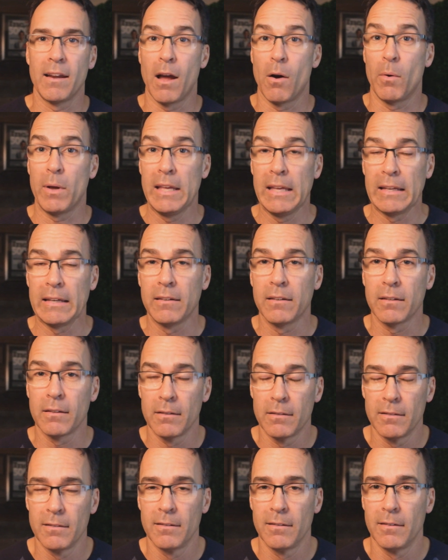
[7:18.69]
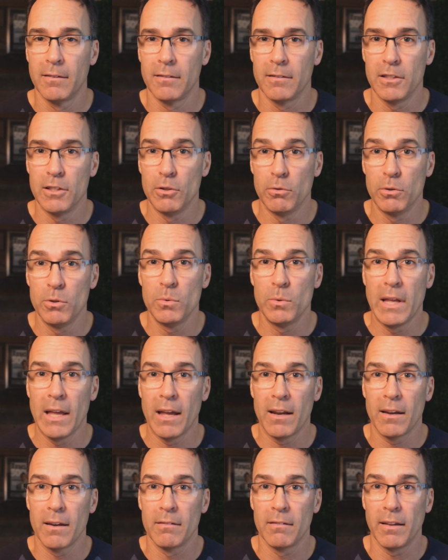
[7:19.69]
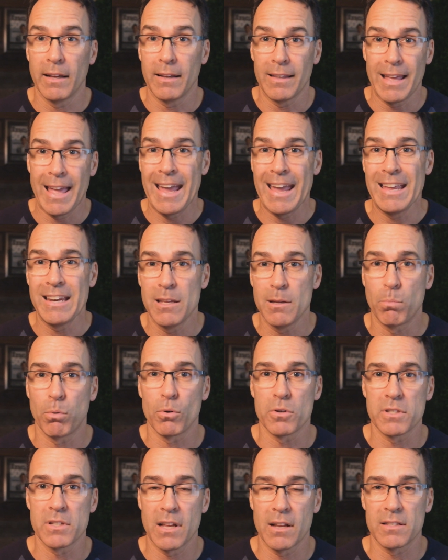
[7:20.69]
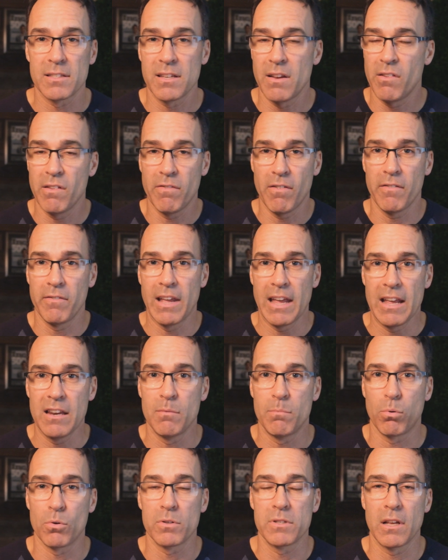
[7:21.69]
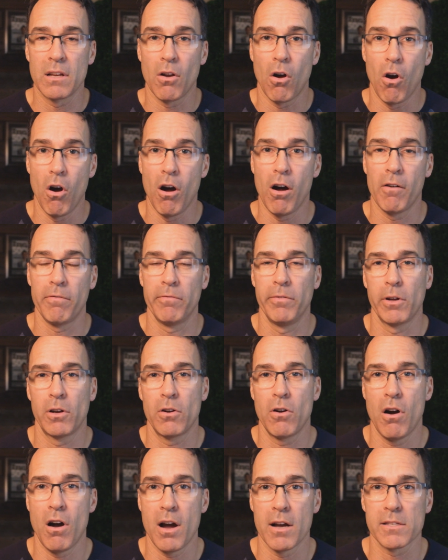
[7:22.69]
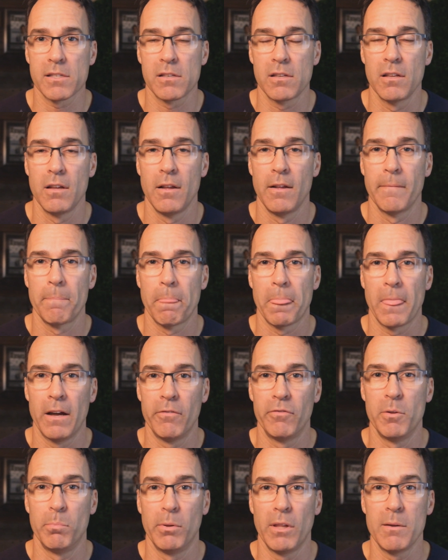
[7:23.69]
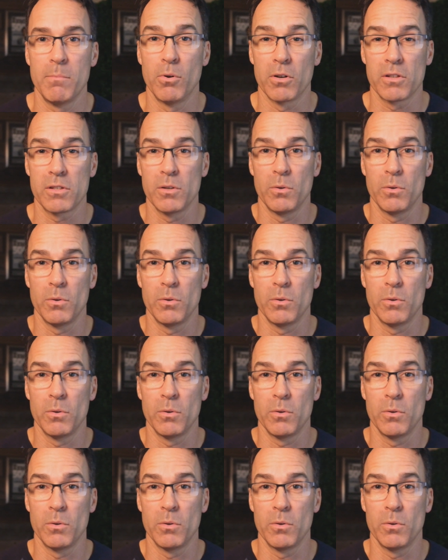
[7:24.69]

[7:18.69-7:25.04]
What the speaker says: Now, hint, you do get like 80%, 75 to 80% off the cost of the playbook.